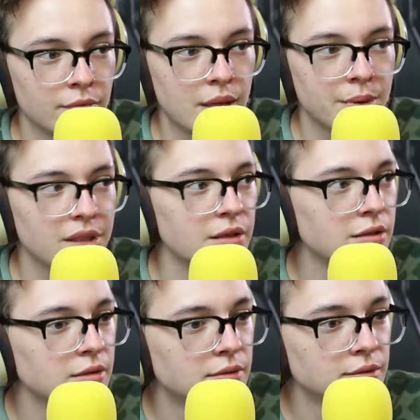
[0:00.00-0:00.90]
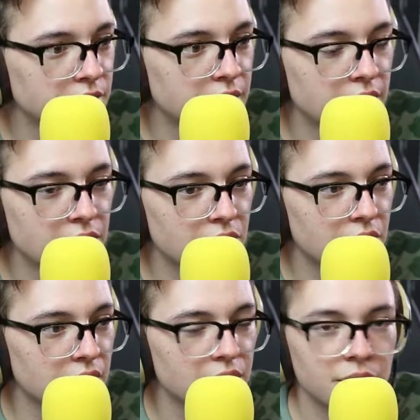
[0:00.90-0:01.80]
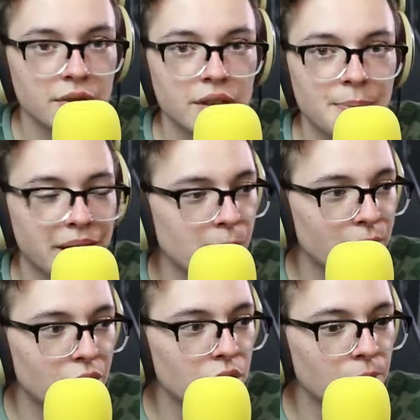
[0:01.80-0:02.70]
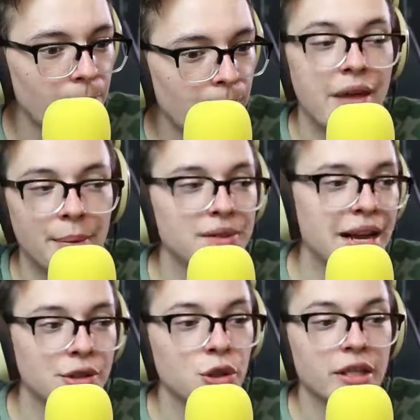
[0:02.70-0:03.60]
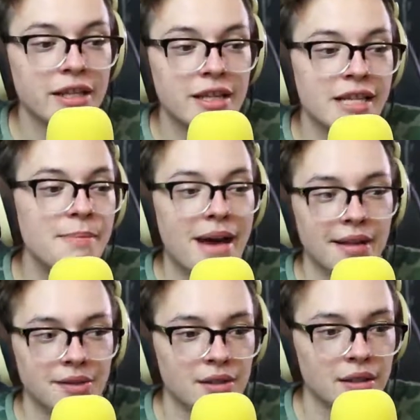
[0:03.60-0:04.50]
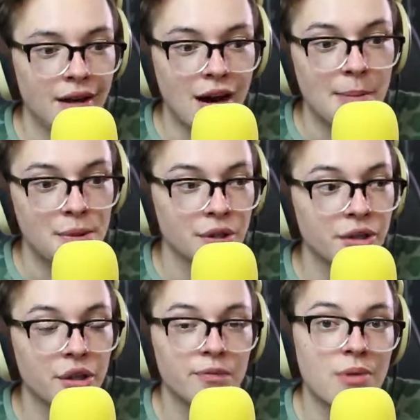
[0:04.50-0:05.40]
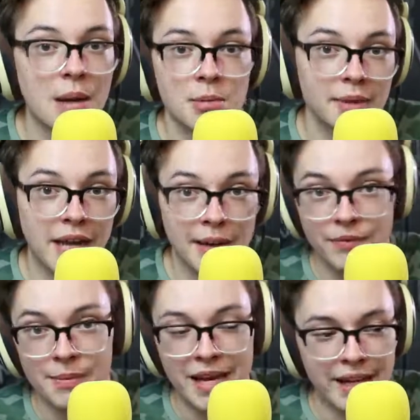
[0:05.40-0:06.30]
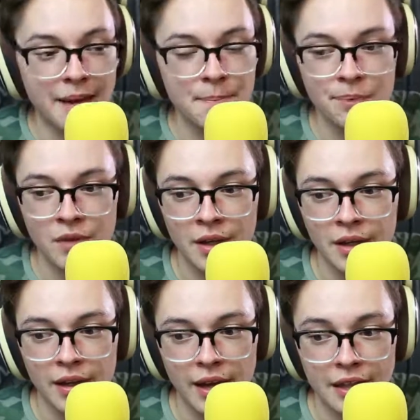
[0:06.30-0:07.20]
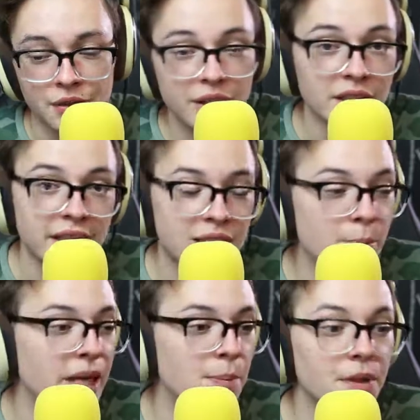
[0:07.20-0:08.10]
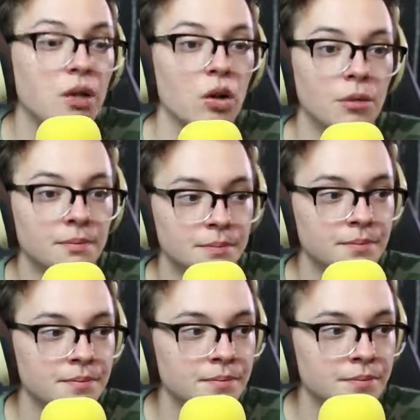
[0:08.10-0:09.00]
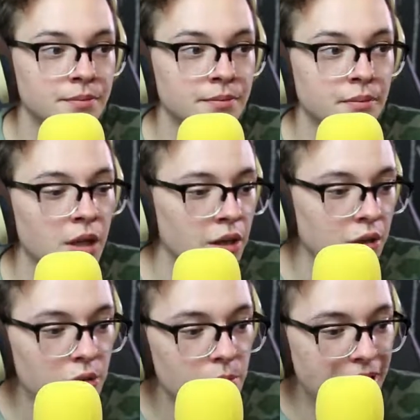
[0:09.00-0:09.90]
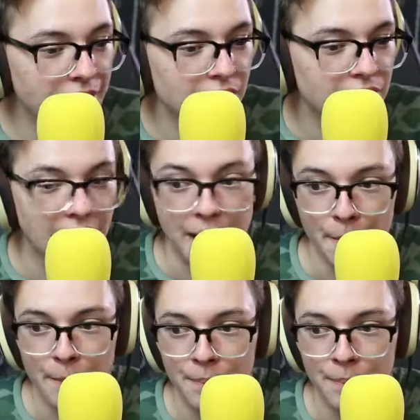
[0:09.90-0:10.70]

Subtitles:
That was it? I didn't really pick up a girl. That was actually the best option you could have probably gotten from that game, and you didn't get to pick up the girl. Who made this game?